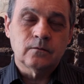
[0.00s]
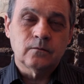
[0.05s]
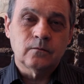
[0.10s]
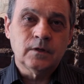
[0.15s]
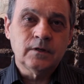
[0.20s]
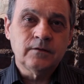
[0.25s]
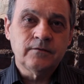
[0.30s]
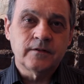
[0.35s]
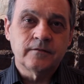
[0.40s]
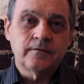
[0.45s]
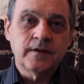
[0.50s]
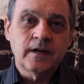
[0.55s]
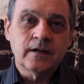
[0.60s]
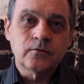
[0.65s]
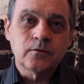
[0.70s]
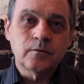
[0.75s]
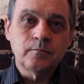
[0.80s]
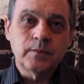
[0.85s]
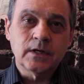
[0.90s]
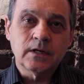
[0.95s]
What if the
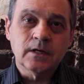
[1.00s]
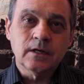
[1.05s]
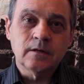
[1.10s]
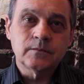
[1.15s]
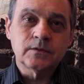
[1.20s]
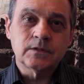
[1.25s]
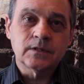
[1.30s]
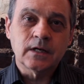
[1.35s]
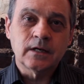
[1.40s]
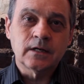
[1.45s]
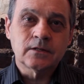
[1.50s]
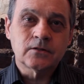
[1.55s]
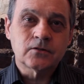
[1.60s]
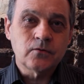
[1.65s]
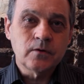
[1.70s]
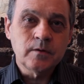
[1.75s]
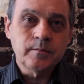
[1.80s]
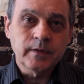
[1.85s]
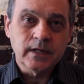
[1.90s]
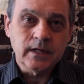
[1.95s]
veteran becomes
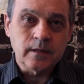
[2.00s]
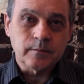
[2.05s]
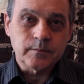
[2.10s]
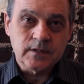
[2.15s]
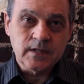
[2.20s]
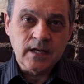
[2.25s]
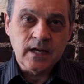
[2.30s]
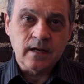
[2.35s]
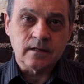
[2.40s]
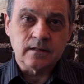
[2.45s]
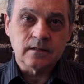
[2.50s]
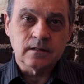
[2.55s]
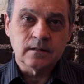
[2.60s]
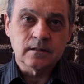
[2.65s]
extremely upset?